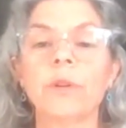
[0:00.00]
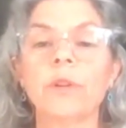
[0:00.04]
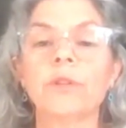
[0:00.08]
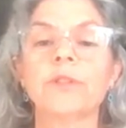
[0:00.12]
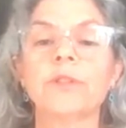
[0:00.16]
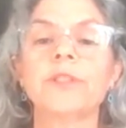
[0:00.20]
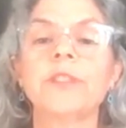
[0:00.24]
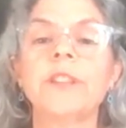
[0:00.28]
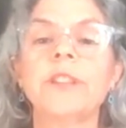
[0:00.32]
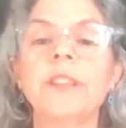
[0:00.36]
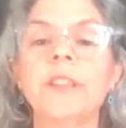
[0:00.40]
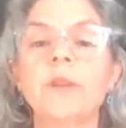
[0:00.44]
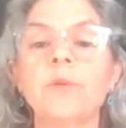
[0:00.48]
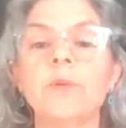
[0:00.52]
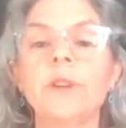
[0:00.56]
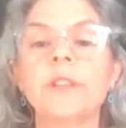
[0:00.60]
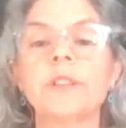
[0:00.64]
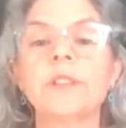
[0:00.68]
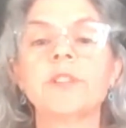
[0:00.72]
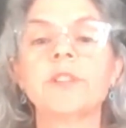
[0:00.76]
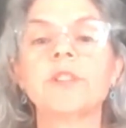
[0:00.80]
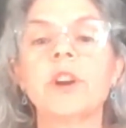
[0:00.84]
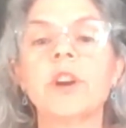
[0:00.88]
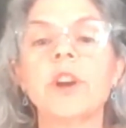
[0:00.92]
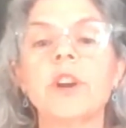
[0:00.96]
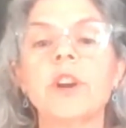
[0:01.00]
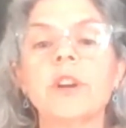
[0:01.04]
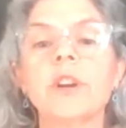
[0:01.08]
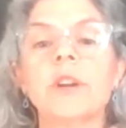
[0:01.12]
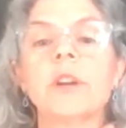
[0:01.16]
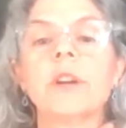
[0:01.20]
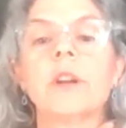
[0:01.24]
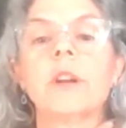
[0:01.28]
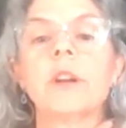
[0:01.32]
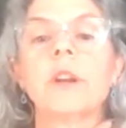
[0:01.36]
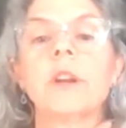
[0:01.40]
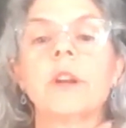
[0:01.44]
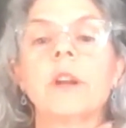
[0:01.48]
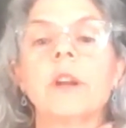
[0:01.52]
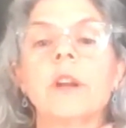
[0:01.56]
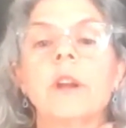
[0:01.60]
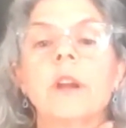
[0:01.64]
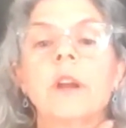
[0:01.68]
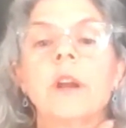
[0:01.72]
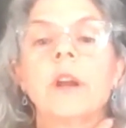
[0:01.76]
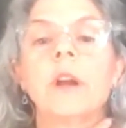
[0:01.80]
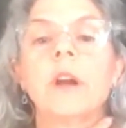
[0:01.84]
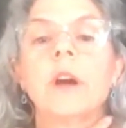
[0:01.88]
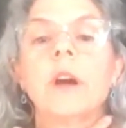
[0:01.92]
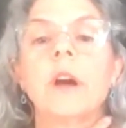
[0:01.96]
You'll see that we start
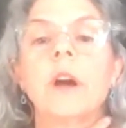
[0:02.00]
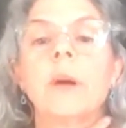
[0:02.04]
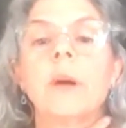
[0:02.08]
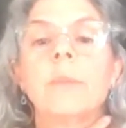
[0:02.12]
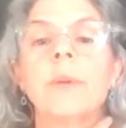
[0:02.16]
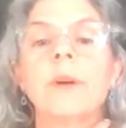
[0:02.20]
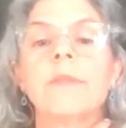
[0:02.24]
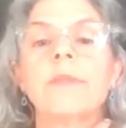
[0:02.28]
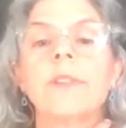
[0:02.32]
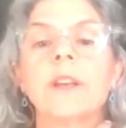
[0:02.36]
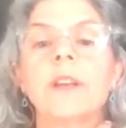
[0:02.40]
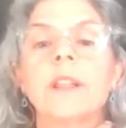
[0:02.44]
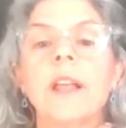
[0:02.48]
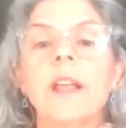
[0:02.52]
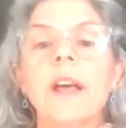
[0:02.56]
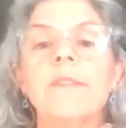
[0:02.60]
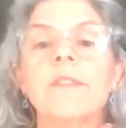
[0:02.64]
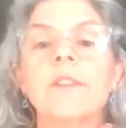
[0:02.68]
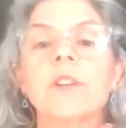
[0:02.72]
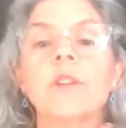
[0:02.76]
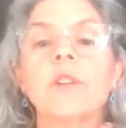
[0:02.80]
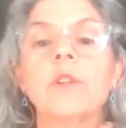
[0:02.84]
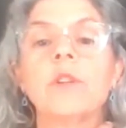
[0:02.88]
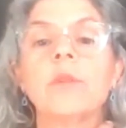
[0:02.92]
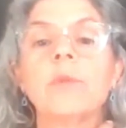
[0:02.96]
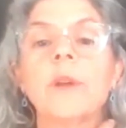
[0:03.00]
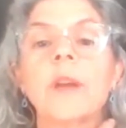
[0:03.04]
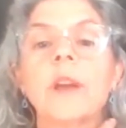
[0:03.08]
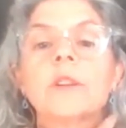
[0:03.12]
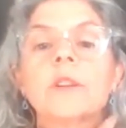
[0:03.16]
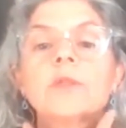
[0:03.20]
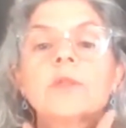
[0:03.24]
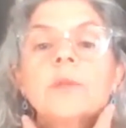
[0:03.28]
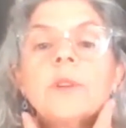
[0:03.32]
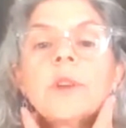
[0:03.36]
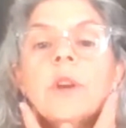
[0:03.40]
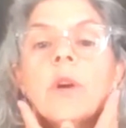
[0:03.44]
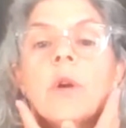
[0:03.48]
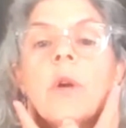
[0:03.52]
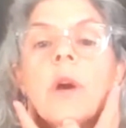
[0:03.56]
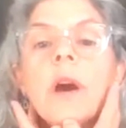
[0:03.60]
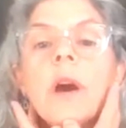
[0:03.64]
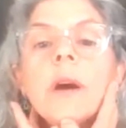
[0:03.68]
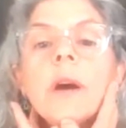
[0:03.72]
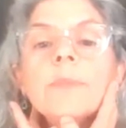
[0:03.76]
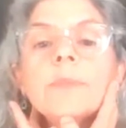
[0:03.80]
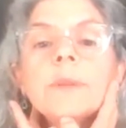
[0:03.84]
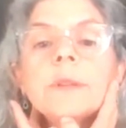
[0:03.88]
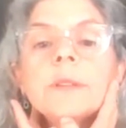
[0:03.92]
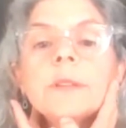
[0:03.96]
above the clavicle. We actually go
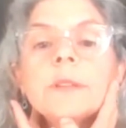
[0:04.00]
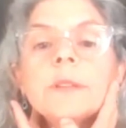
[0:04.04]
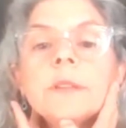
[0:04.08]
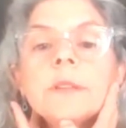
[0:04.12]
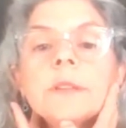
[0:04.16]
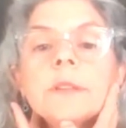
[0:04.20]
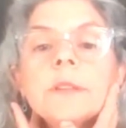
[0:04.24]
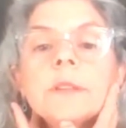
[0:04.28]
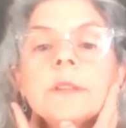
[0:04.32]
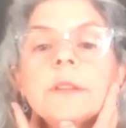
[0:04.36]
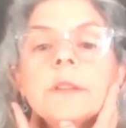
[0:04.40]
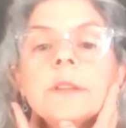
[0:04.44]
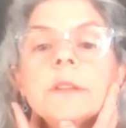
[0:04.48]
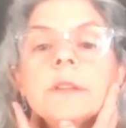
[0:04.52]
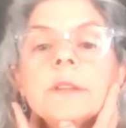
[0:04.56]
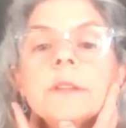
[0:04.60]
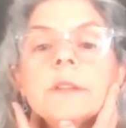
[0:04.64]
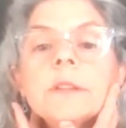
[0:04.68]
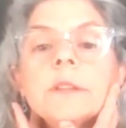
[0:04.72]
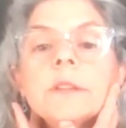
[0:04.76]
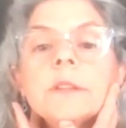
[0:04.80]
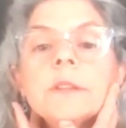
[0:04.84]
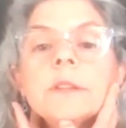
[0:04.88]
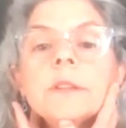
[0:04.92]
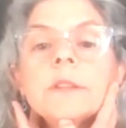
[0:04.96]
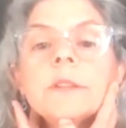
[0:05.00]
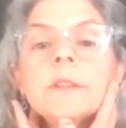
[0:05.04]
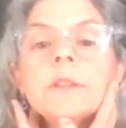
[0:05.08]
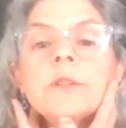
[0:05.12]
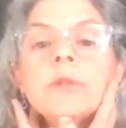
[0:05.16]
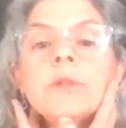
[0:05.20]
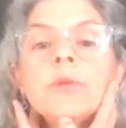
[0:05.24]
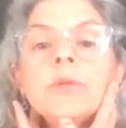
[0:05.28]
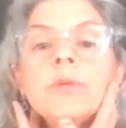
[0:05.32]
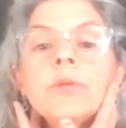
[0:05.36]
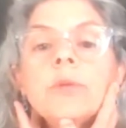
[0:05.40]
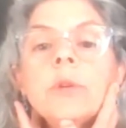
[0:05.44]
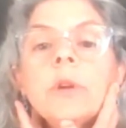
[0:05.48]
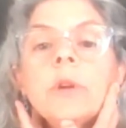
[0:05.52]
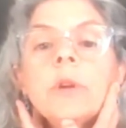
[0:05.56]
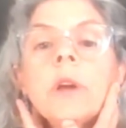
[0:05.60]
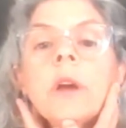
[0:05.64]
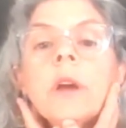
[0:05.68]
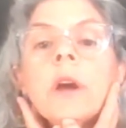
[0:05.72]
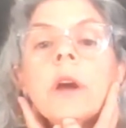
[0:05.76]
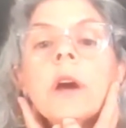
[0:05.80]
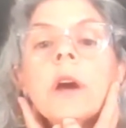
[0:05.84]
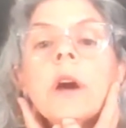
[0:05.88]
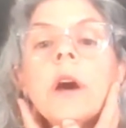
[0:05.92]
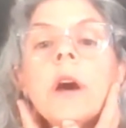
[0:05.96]
up to
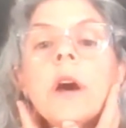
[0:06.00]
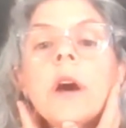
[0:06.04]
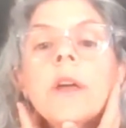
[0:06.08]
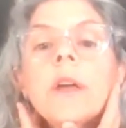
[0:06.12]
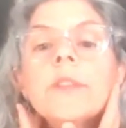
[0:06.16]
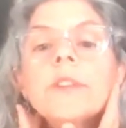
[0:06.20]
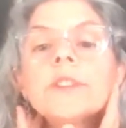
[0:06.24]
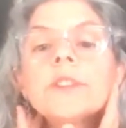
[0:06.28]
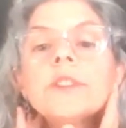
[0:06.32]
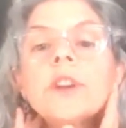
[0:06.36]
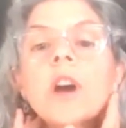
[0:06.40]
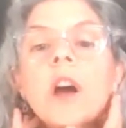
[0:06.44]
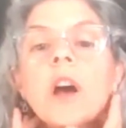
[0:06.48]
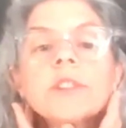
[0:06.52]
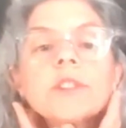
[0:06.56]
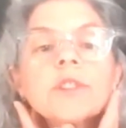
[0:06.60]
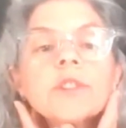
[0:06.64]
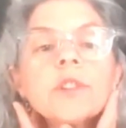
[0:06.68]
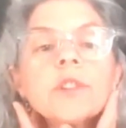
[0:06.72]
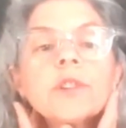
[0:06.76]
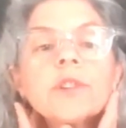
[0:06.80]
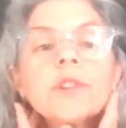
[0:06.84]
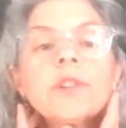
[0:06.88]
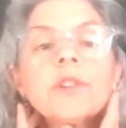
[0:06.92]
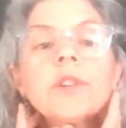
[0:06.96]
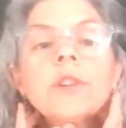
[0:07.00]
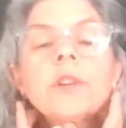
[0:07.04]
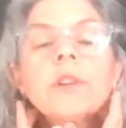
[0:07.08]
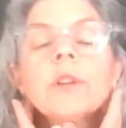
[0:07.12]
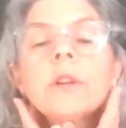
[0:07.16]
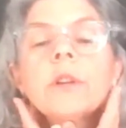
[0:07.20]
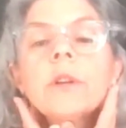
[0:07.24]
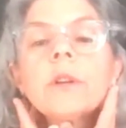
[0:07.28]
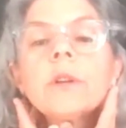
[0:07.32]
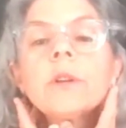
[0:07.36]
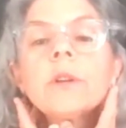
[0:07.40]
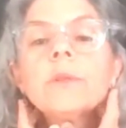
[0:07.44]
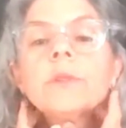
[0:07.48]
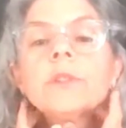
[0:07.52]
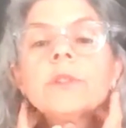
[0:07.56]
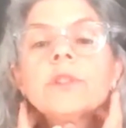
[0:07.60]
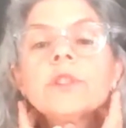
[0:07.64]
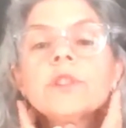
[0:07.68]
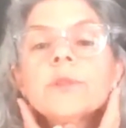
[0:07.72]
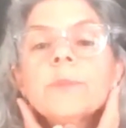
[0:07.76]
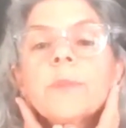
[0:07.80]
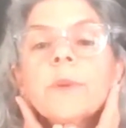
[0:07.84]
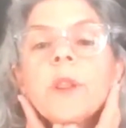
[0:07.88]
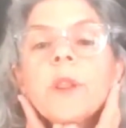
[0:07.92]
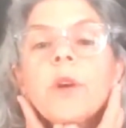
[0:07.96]
the tonsillar, which
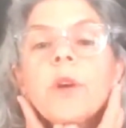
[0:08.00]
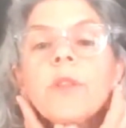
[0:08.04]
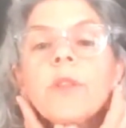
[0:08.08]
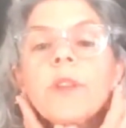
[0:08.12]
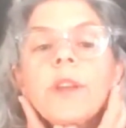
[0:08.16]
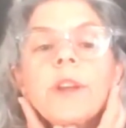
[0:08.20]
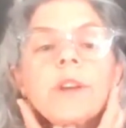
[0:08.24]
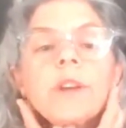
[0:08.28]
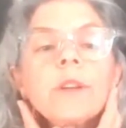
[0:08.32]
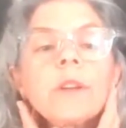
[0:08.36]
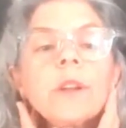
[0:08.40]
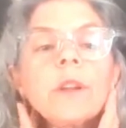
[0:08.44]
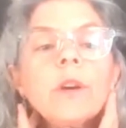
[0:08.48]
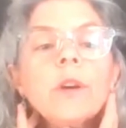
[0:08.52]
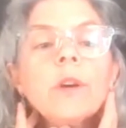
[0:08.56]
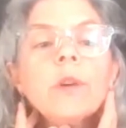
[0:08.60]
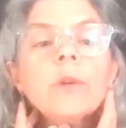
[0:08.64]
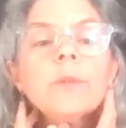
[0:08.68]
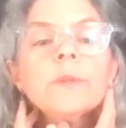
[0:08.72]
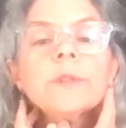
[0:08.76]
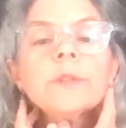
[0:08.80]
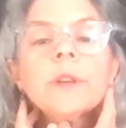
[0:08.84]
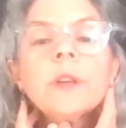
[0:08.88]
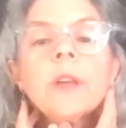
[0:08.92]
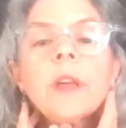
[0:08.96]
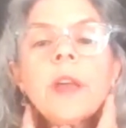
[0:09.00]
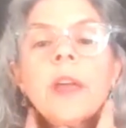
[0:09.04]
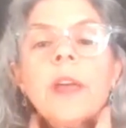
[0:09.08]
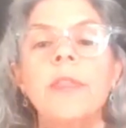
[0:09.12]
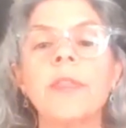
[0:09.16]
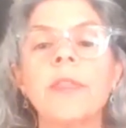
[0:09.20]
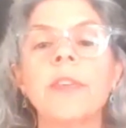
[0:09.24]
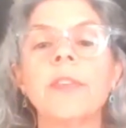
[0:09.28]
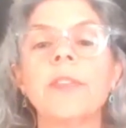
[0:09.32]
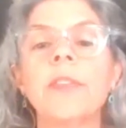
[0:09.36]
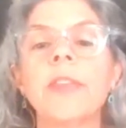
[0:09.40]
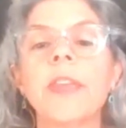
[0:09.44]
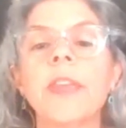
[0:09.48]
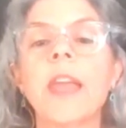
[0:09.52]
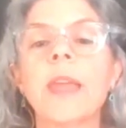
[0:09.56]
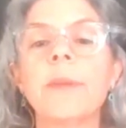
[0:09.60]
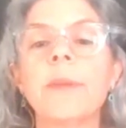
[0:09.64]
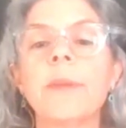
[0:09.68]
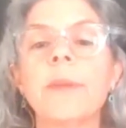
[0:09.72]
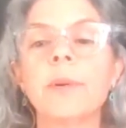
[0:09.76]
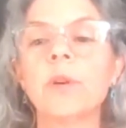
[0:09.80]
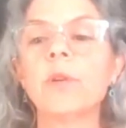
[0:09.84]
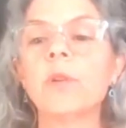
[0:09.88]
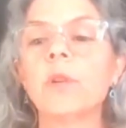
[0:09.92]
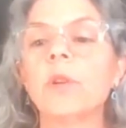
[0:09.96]
is below the earlobes. Then the
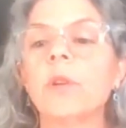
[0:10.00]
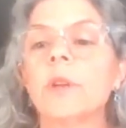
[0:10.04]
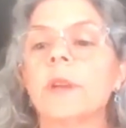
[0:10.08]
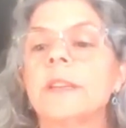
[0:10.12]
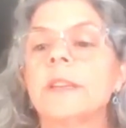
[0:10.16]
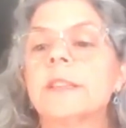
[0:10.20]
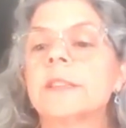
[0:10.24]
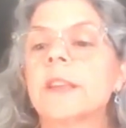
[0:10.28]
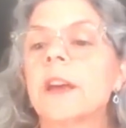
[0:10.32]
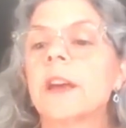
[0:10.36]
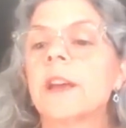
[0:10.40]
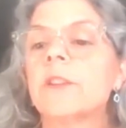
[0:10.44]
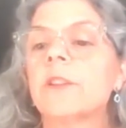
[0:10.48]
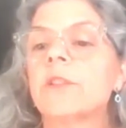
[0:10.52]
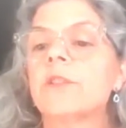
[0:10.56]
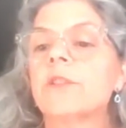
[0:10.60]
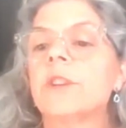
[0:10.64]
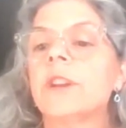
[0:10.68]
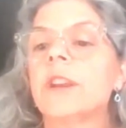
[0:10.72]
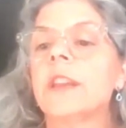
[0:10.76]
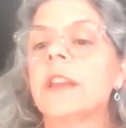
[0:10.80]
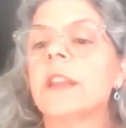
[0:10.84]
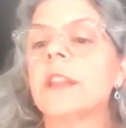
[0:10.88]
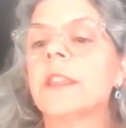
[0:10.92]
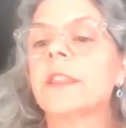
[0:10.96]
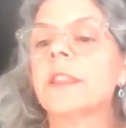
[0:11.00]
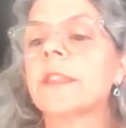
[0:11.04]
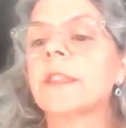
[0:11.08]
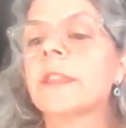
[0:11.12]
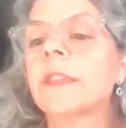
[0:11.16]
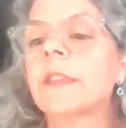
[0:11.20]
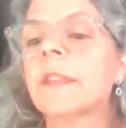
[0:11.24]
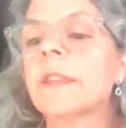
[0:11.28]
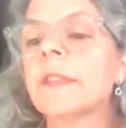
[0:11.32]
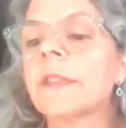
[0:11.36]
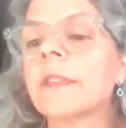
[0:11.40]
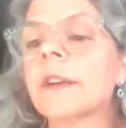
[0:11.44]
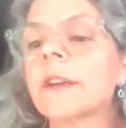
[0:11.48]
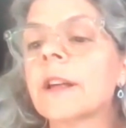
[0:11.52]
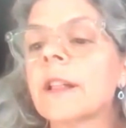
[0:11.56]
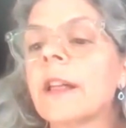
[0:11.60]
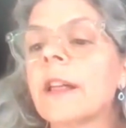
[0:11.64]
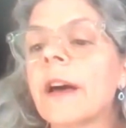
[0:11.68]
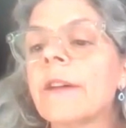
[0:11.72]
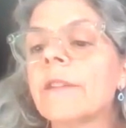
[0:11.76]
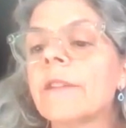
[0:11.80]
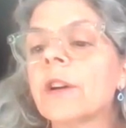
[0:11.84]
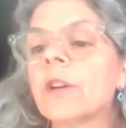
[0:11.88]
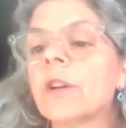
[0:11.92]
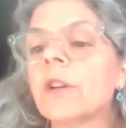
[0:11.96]
apical is underneath the
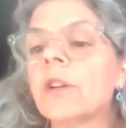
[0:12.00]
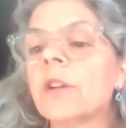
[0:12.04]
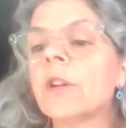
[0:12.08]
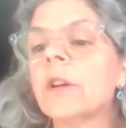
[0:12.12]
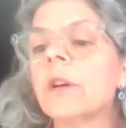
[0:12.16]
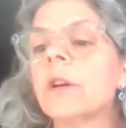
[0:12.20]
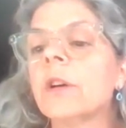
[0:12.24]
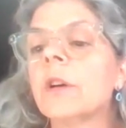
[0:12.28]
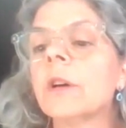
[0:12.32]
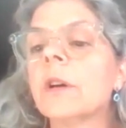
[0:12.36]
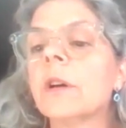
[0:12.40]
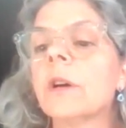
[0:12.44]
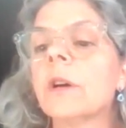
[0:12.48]
clavicle.